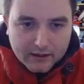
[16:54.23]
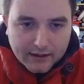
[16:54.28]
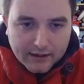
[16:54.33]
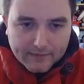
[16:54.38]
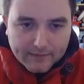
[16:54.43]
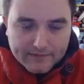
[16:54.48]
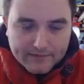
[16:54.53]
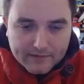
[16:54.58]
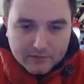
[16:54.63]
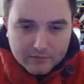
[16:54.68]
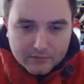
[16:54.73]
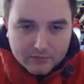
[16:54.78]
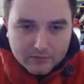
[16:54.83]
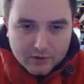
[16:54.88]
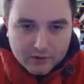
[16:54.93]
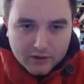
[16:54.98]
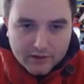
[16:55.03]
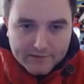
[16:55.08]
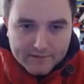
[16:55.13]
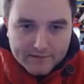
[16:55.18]
And there's
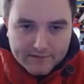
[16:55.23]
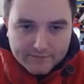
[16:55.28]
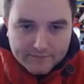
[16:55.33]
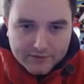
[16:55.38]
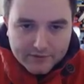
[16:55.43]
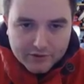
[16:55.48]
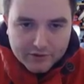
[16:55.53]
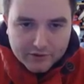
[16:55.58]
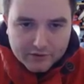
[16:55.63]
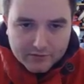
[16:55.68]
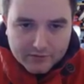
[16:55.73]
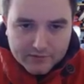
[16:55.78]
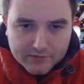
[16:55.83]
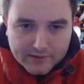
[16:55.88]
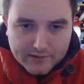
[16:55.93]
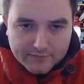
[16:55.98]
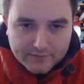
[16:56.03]
all kinds of issues.